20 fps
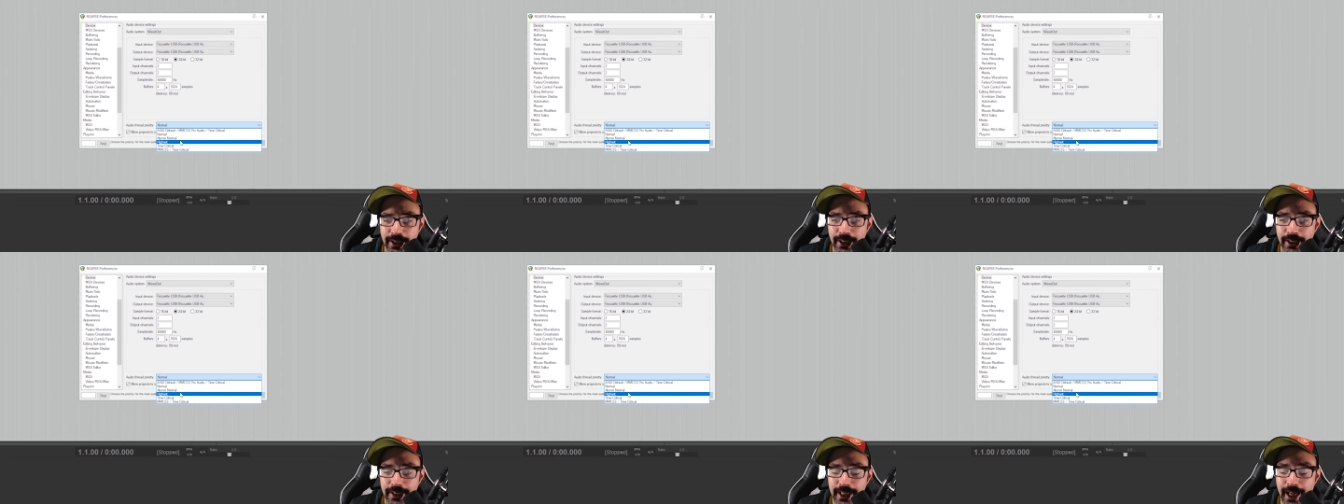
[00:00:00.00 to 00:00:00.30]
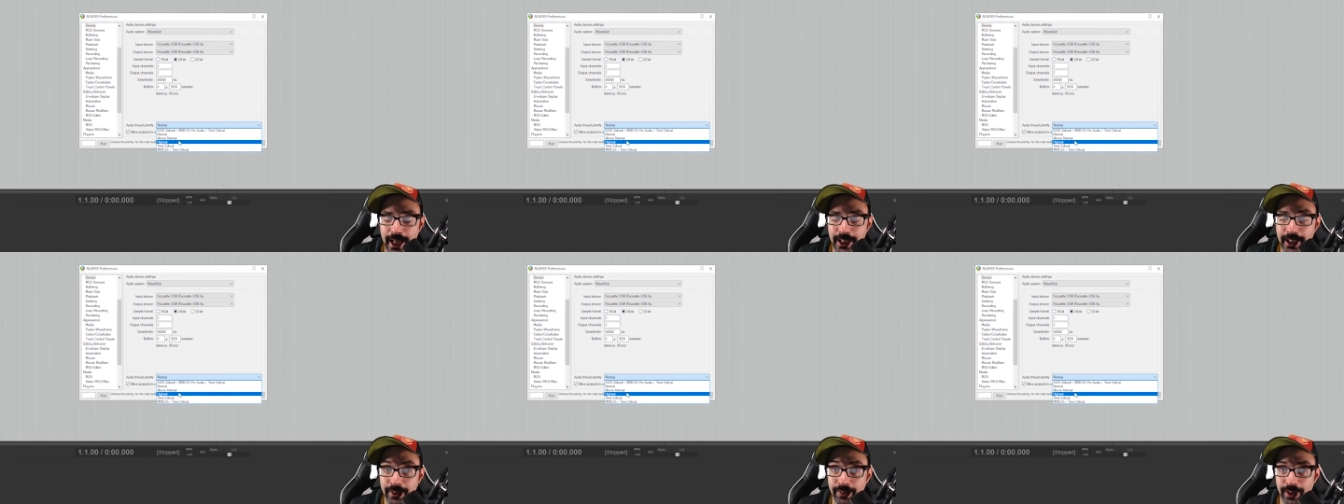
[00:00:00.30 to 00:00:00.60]

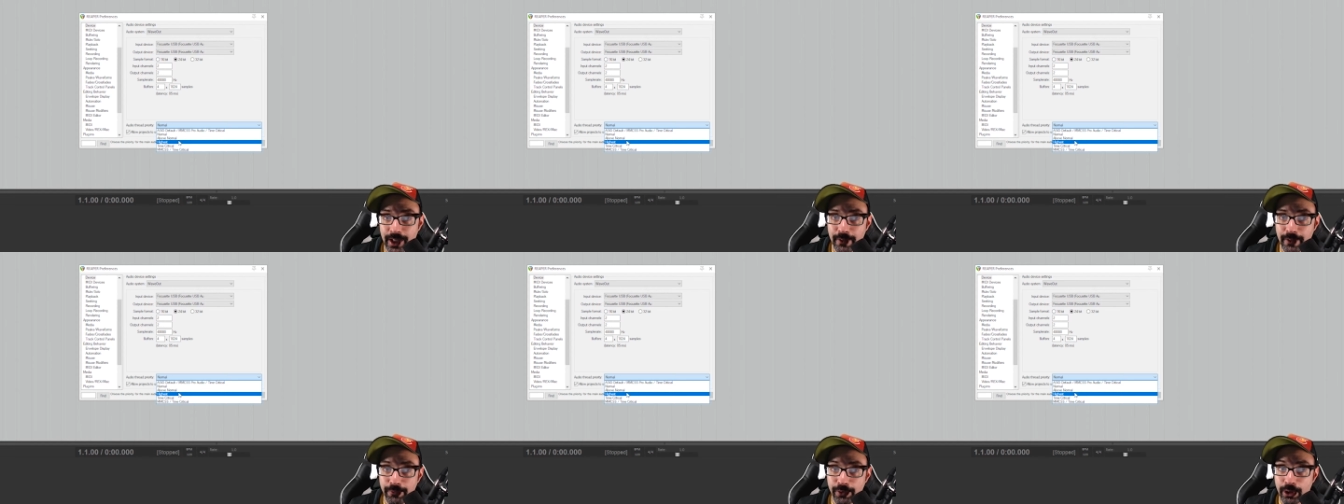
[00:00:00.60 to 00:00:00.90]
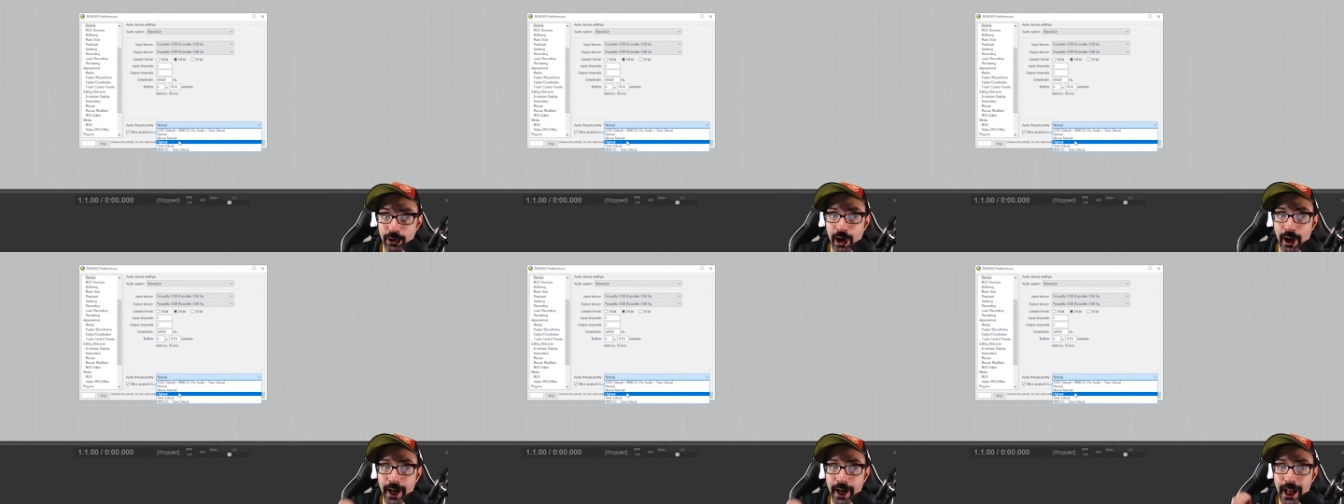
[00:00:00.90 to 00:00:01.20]
That is if you're
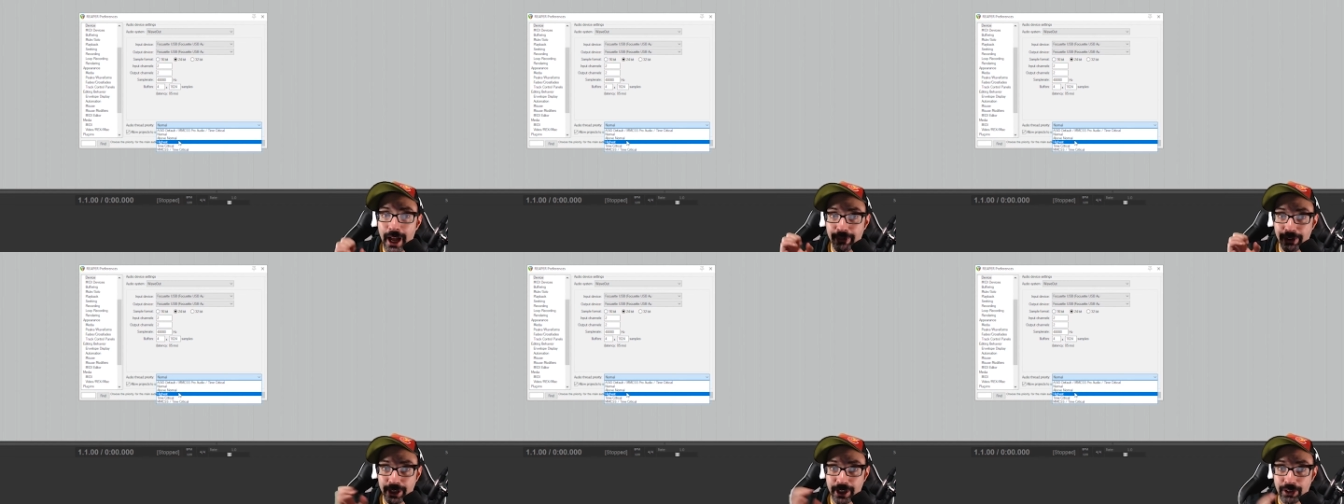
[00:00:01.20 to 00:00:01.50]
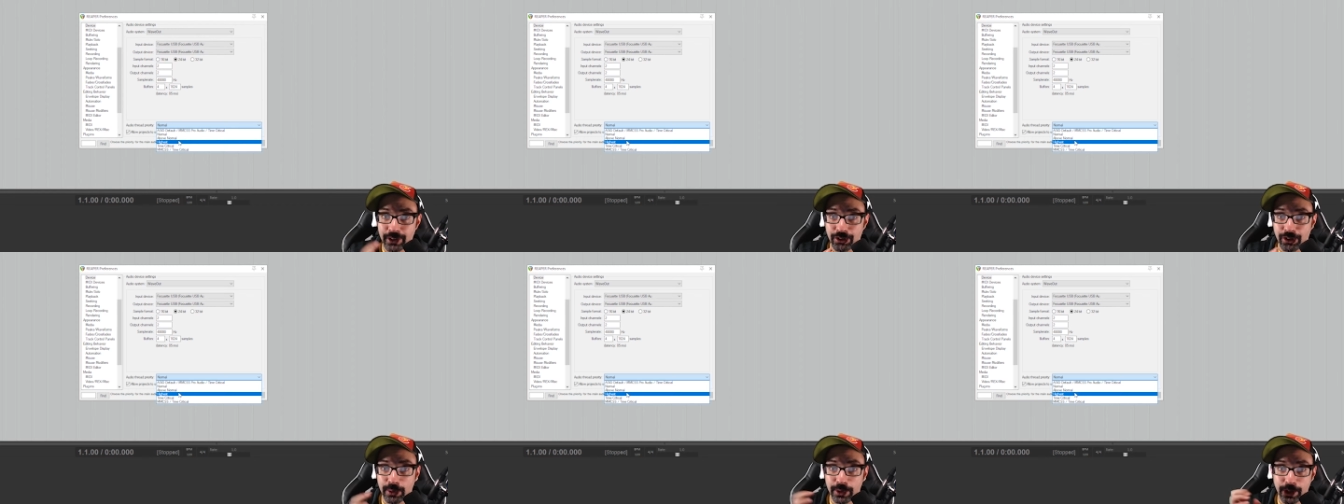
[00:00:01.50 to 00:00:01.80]
not having an
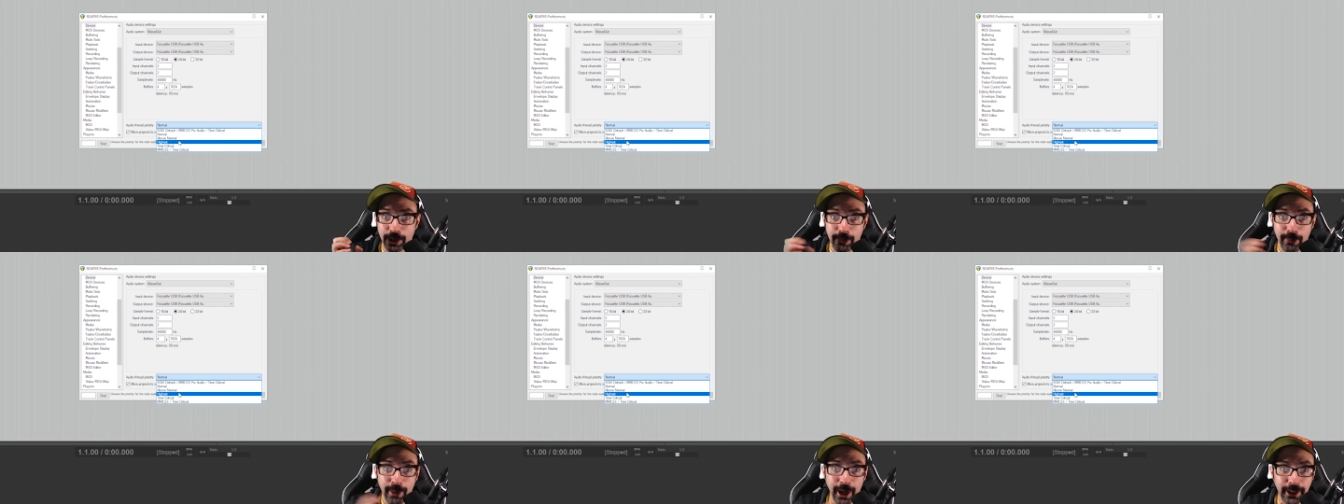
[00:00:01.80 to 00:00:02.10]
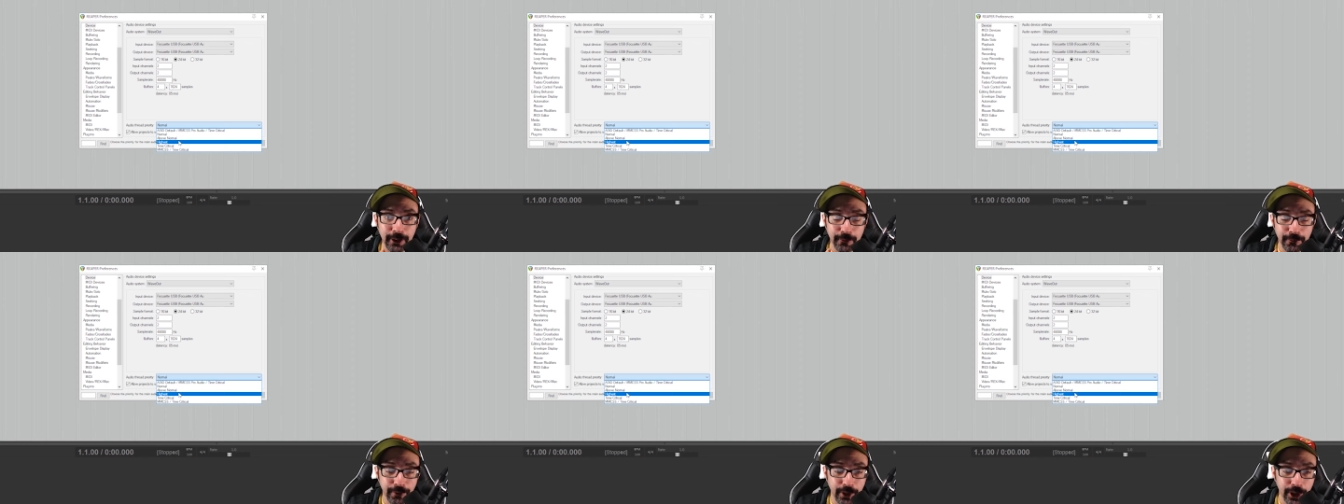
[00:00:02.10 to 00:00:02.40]
issue with your
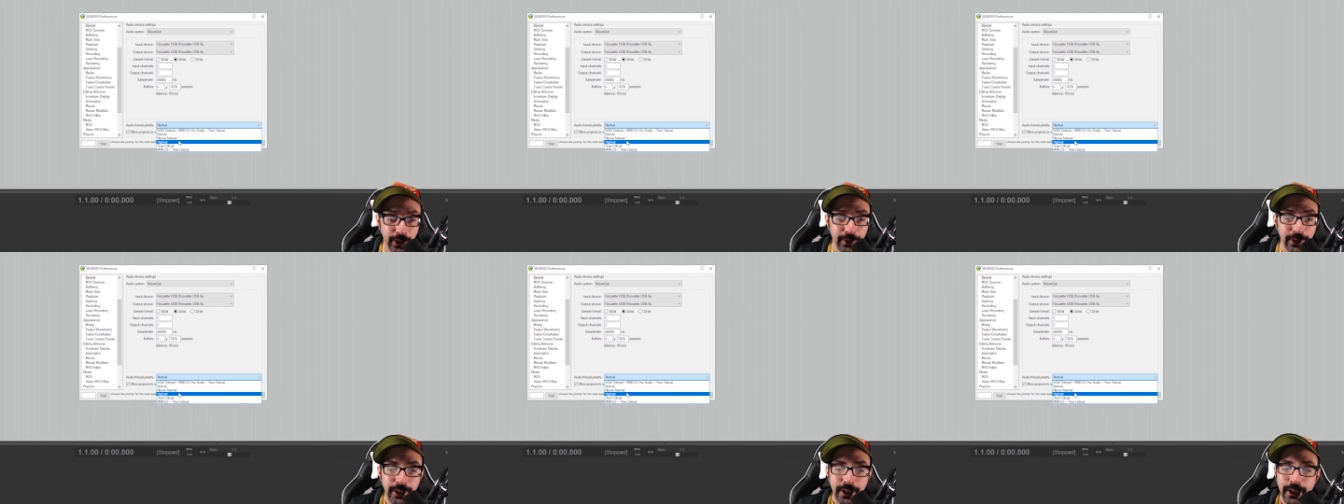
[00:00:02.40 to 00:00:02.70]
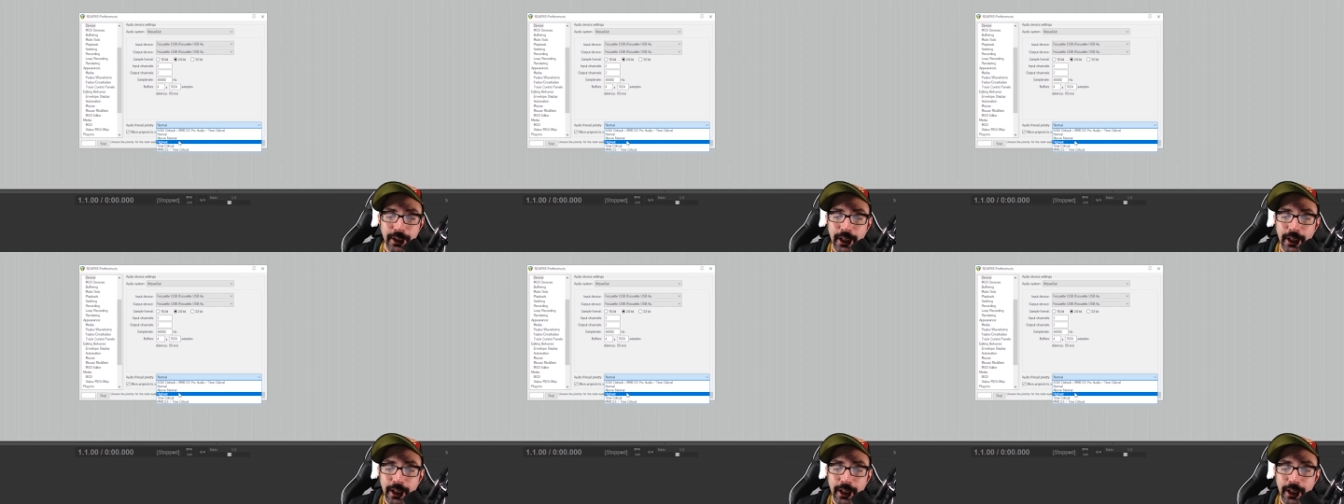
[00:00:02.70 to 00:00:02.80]
microphone,